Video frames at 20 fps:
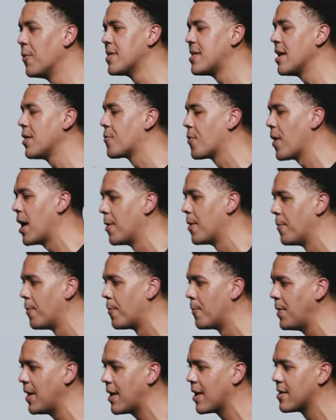it was
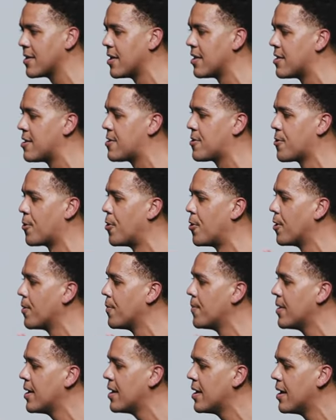incredible because the
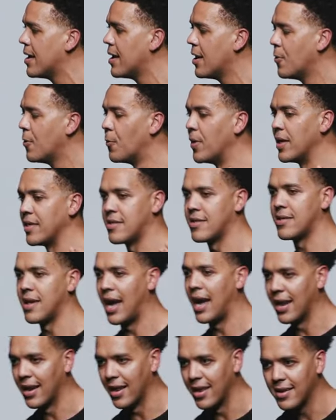storm went
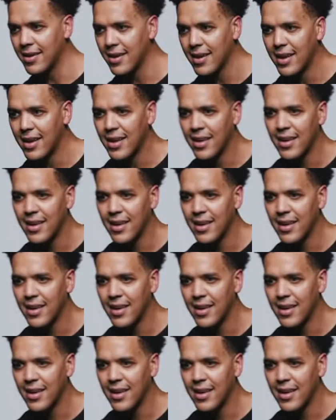silent.